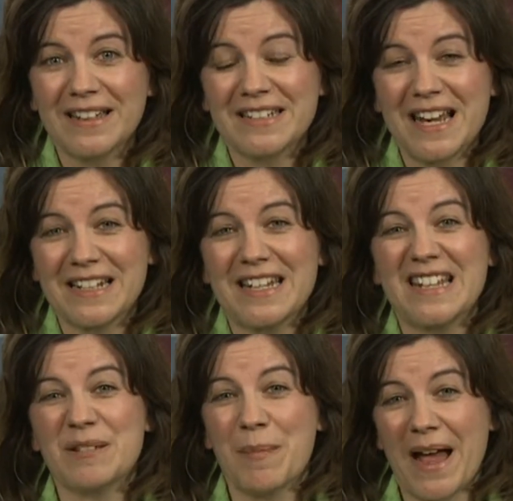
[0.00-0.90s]

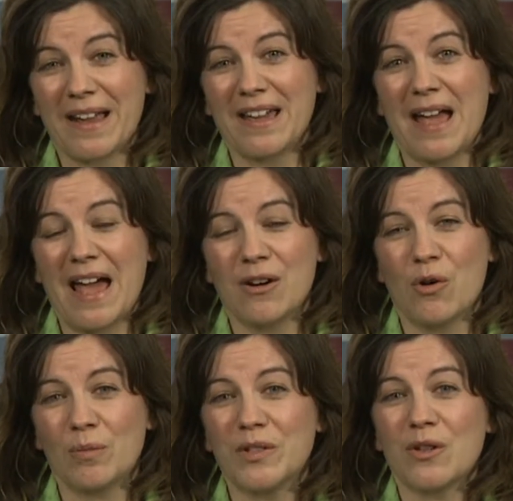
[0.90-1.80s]
techniques back at
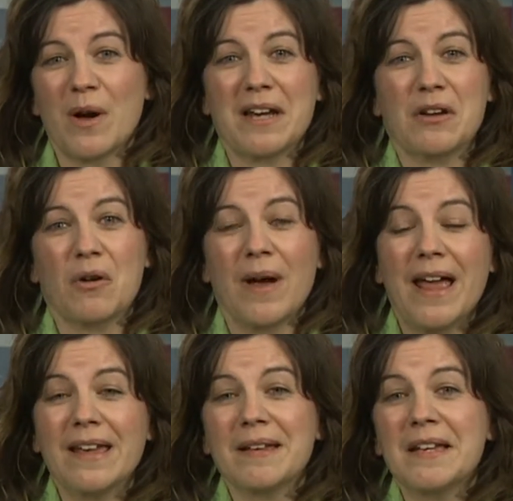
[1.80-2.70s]
home. So I know,
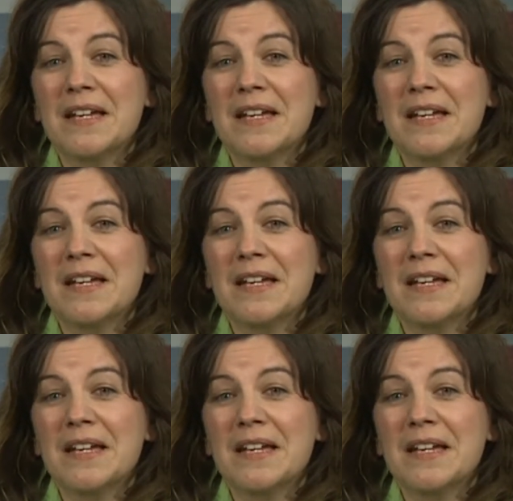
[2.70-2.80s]
hey,